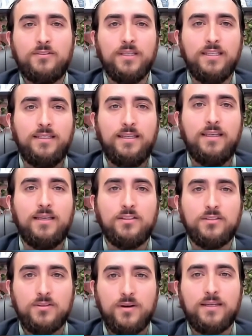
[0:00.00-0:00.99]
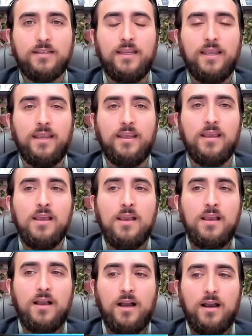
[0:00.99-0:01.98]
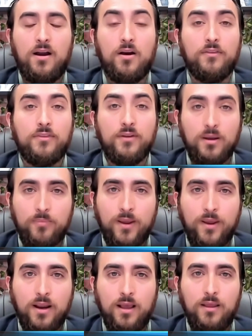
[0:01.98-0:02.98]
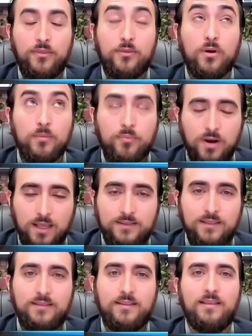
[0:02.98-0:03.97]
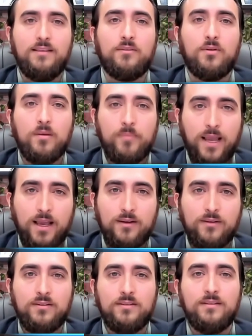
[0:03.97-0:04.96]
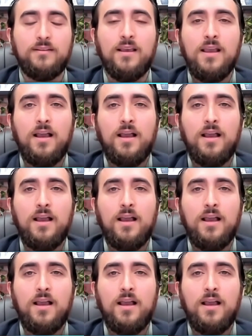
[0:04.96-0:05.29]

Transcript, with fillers: it's really deconstructing uh, our thought uh, thought processes, thought patterns,